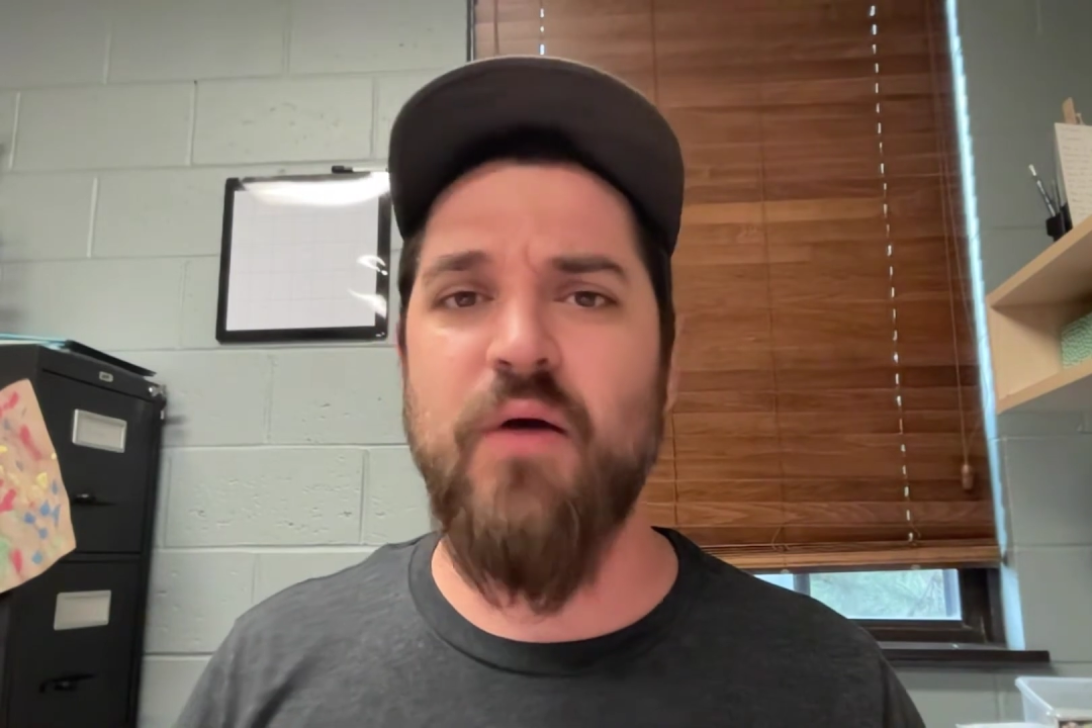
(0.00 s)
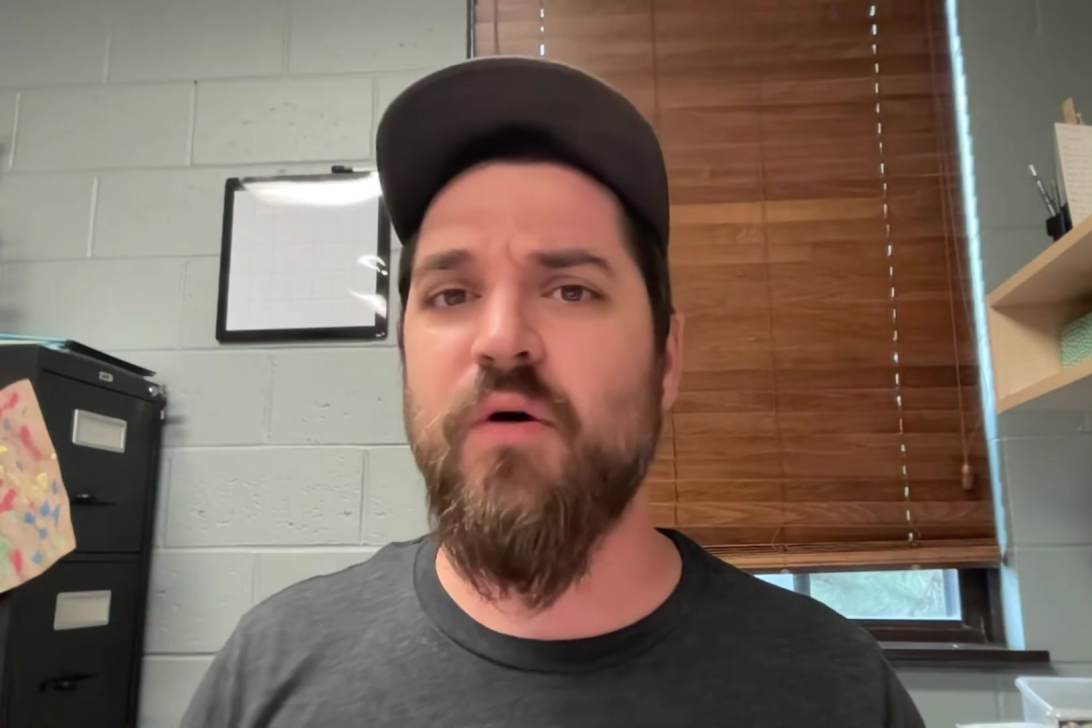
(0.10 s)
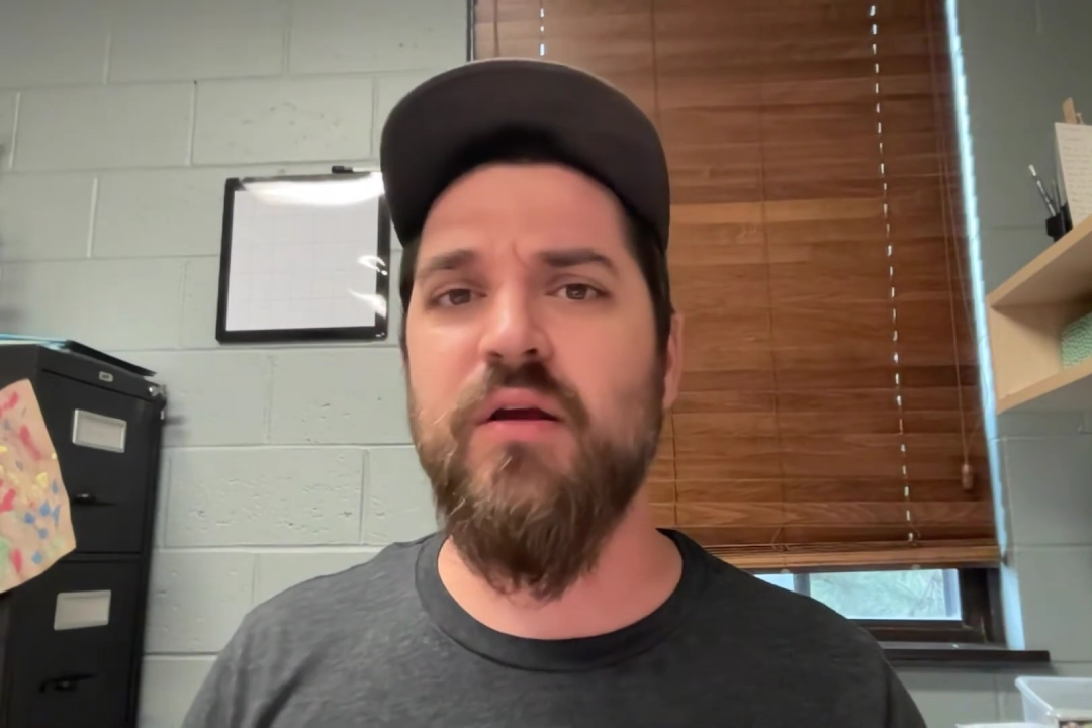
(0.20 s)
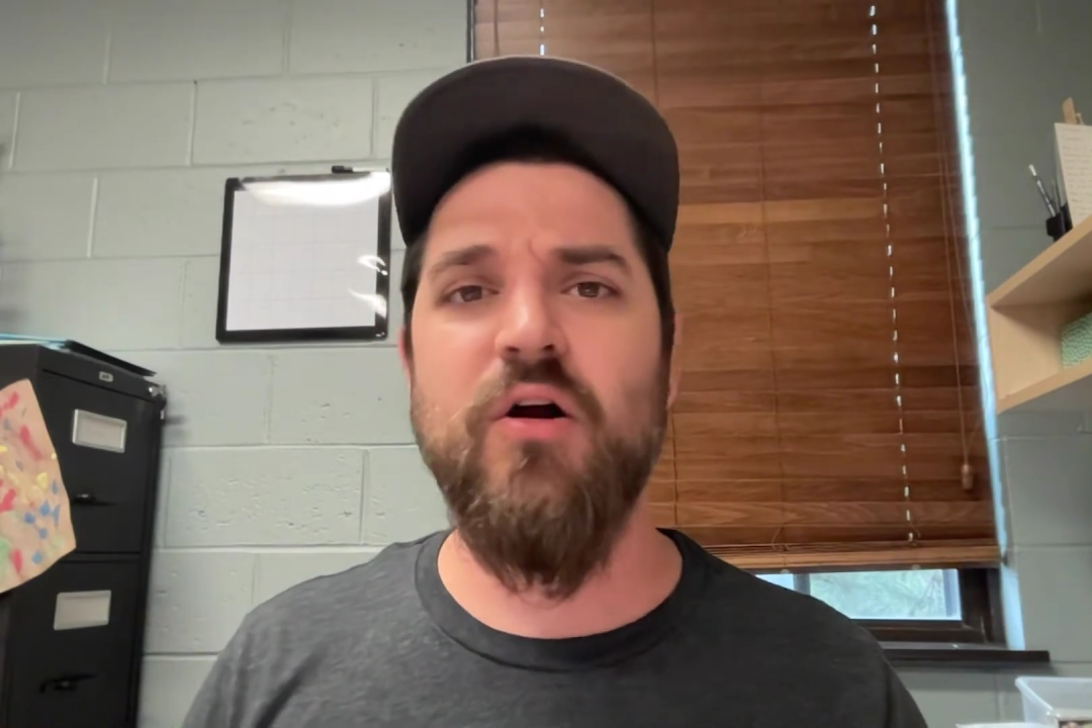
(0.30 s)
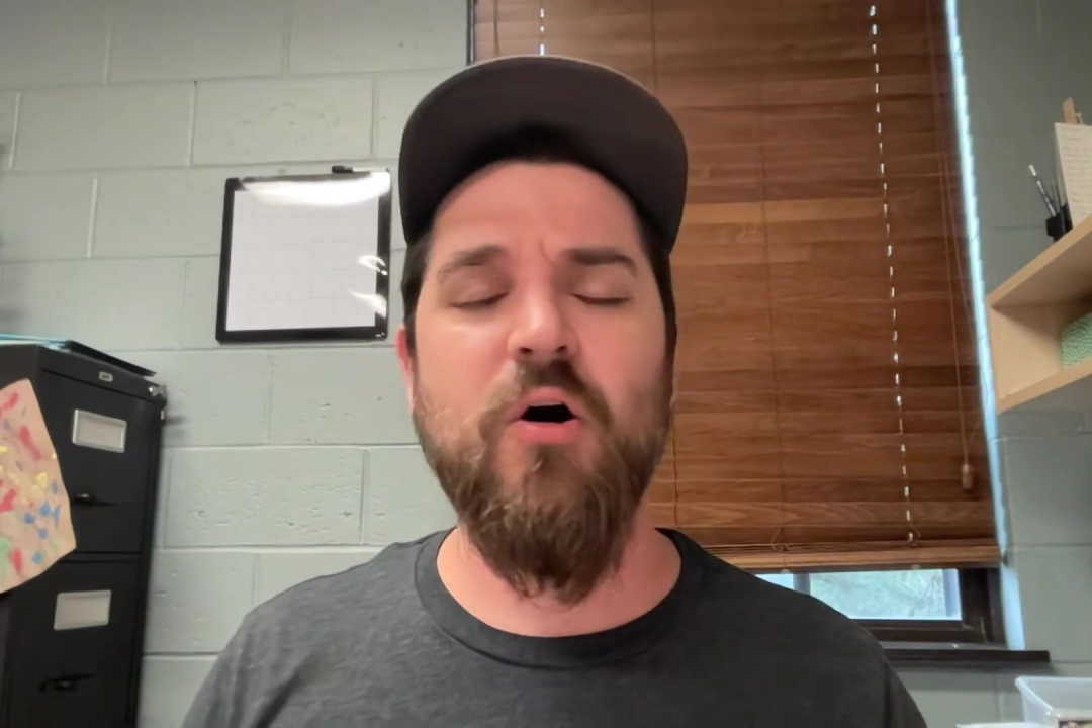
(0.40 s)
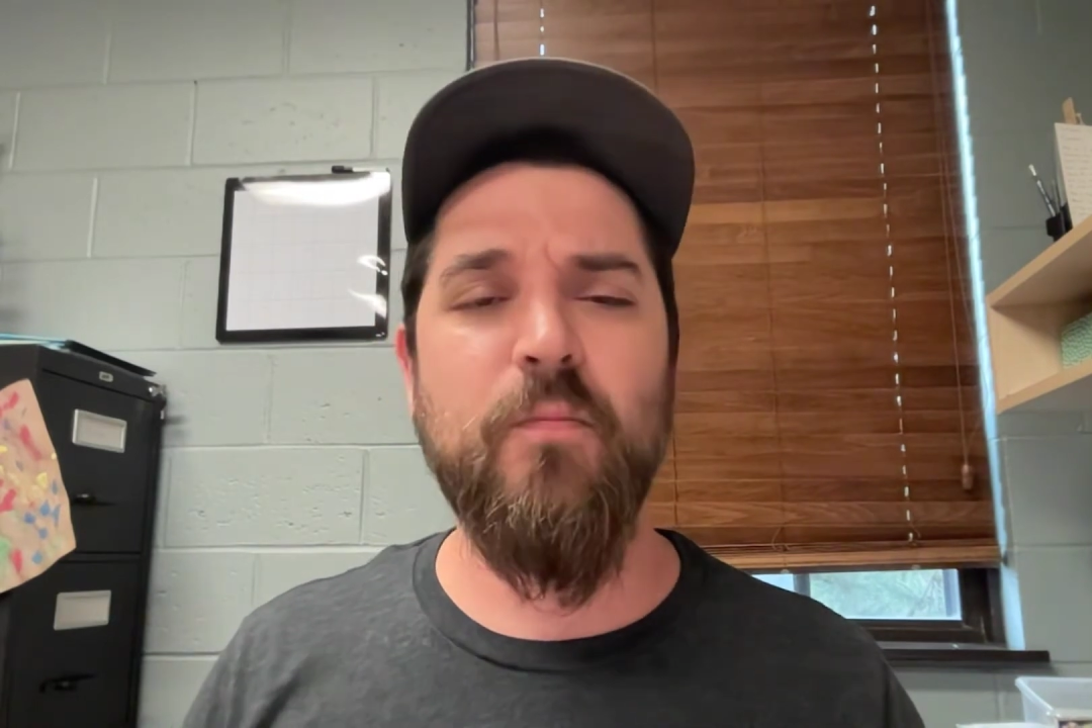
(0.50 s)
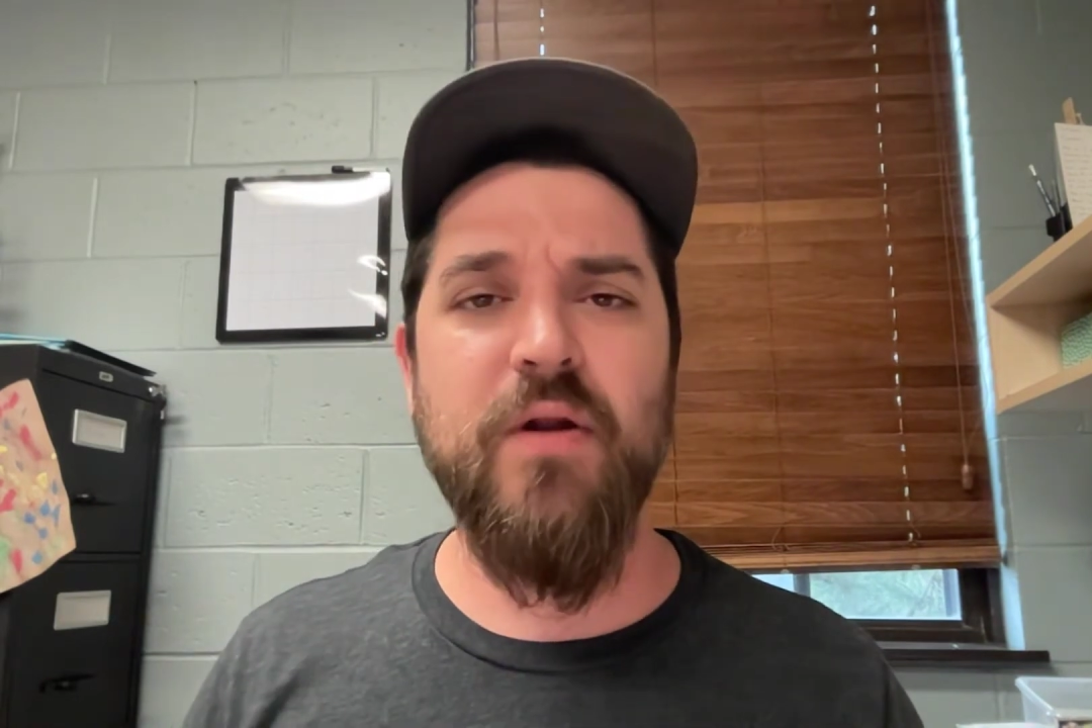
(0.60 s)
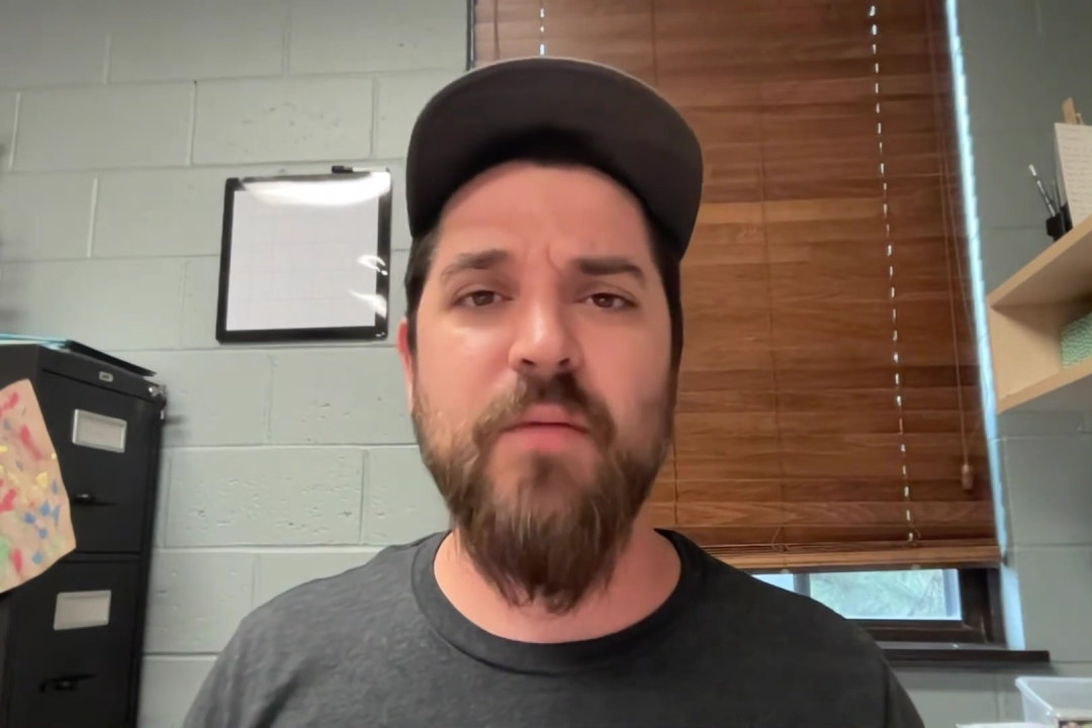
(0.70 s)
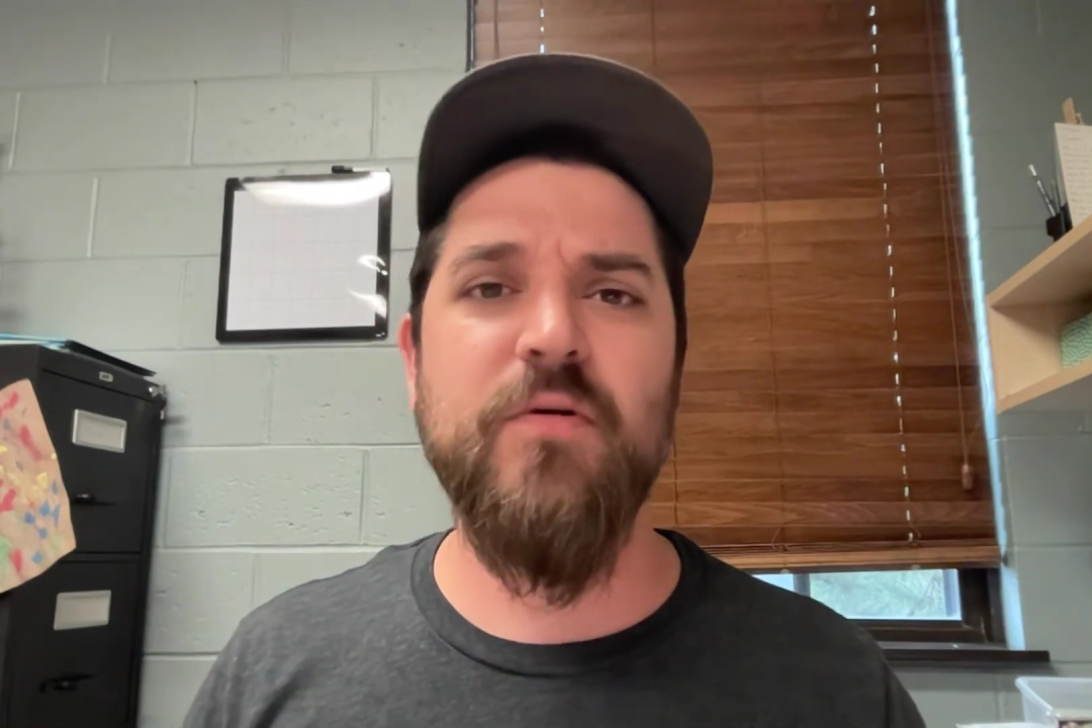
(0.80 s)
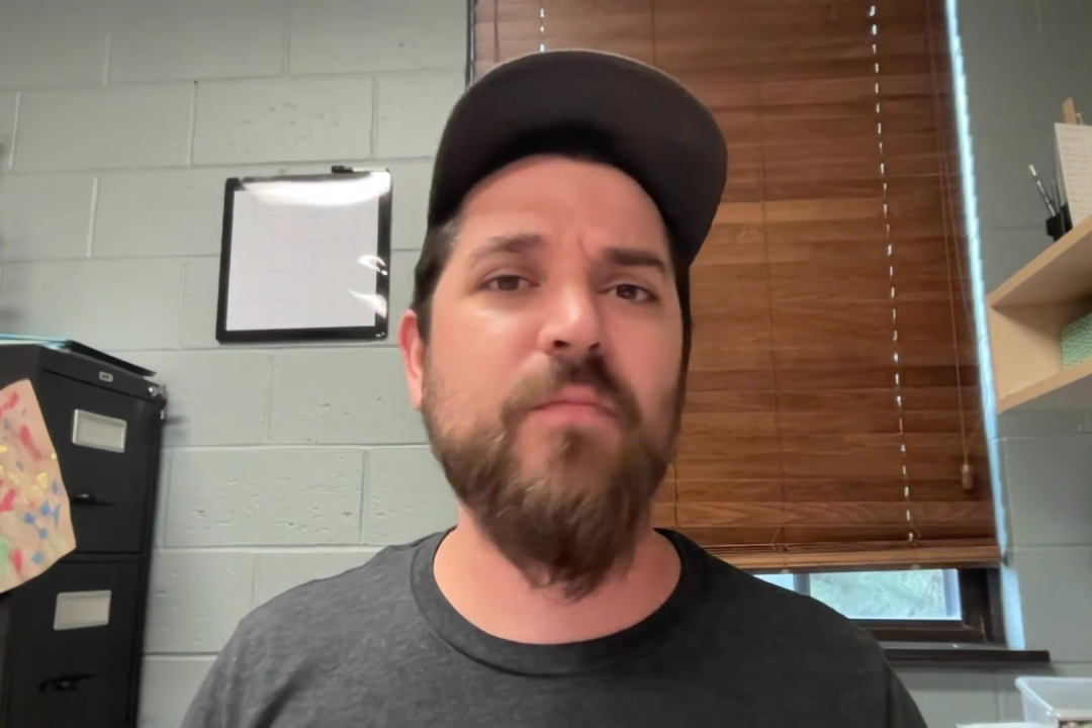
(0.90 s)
I want you to open up